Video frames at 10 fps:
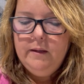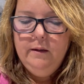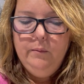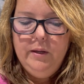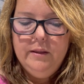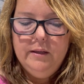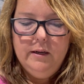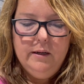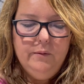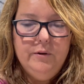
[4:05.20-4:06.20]

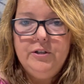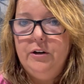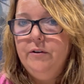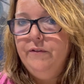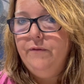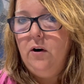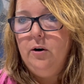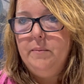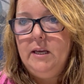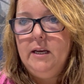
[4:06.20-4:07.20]
regenerative
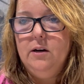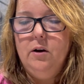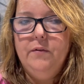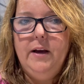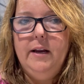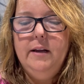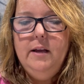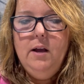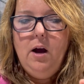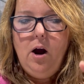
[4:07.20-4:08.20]
farming and all that.
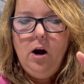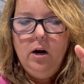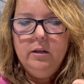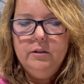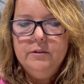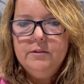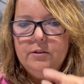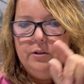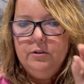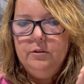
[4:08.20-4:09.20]
Our little
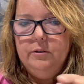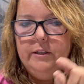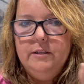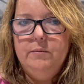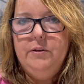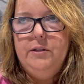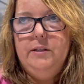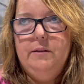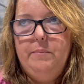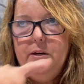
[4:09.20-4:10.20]
circle is
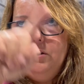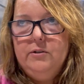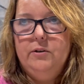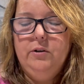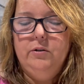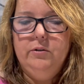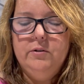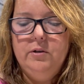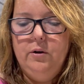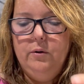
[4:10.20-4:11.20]
within the bigger circle.
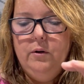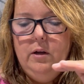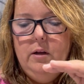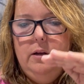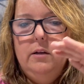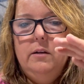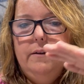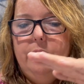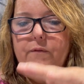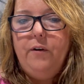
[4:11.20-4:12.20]
So
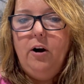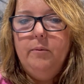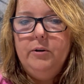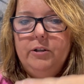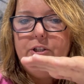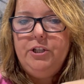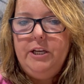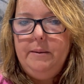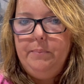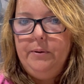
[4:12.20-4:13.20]
farmer,
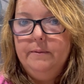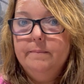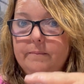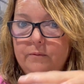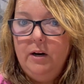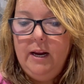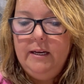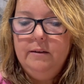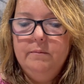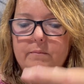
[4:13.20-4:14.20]
sheep, right?